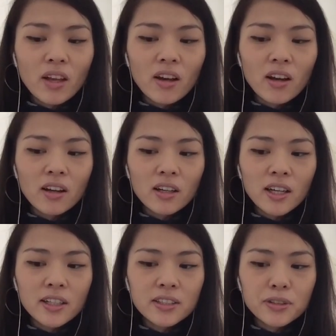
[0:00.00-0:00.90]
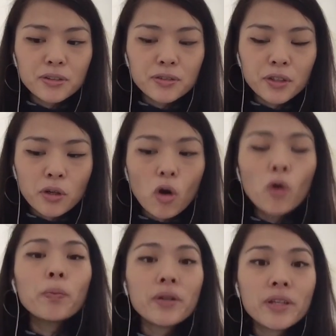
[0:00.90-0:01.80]
uh, kind of
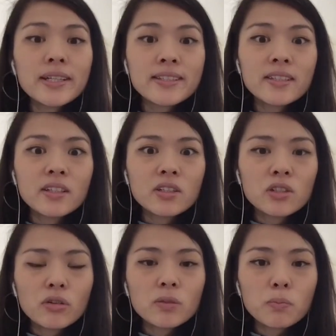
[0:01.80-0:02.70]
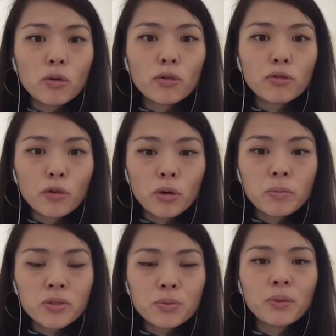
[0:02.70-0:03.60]
openness to explore
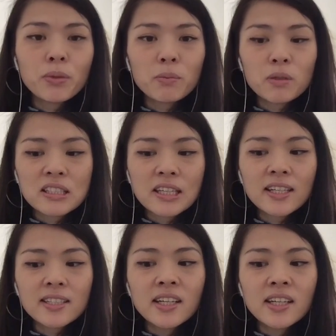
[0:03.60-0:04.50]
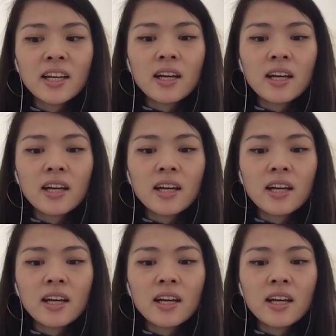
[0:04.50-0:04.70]
forms, make mistakes.